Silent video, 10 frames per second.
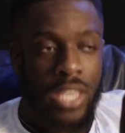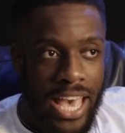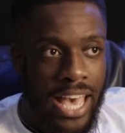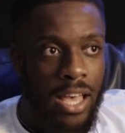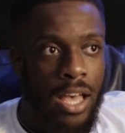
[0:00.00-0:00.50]

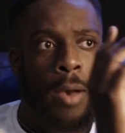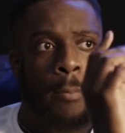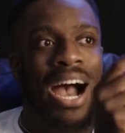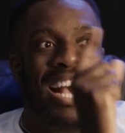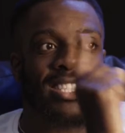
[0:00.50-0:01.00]
Yeah.
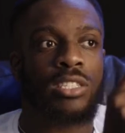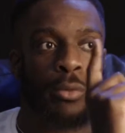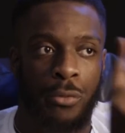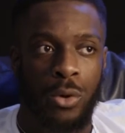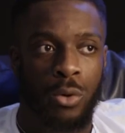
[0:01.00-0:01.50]
But I still
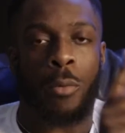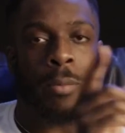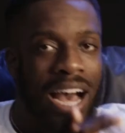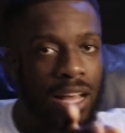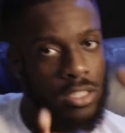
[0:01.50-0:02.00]
feel, no,
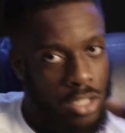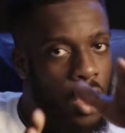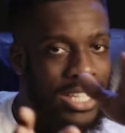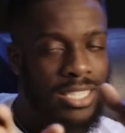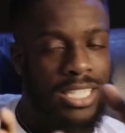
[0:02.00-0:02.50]
but I
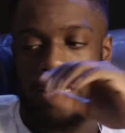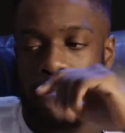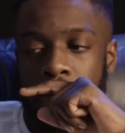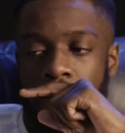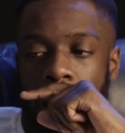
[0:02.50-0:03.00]
honestly,
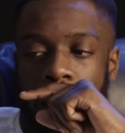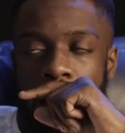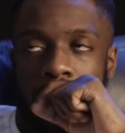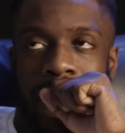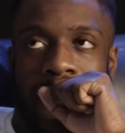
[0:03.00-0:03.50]

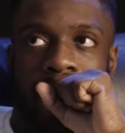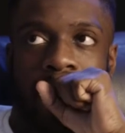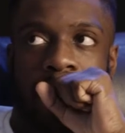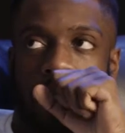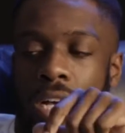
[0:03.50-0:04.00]
like,
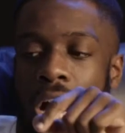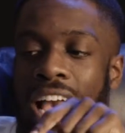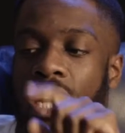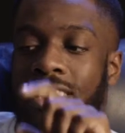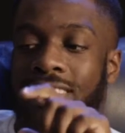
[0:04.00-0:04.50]

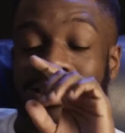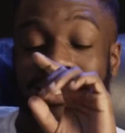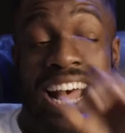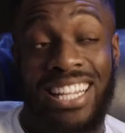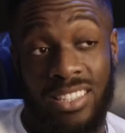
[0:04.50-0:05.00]
I
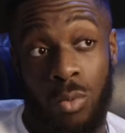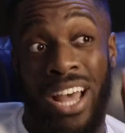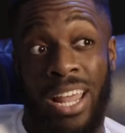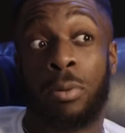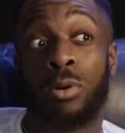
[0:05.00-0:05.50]
understand
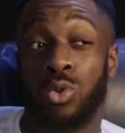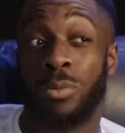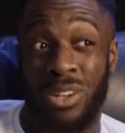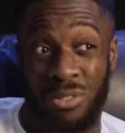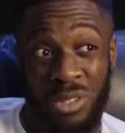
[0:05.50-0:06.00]
why mm-hmm. that puts
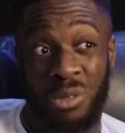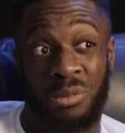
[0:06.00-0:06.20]
women off though.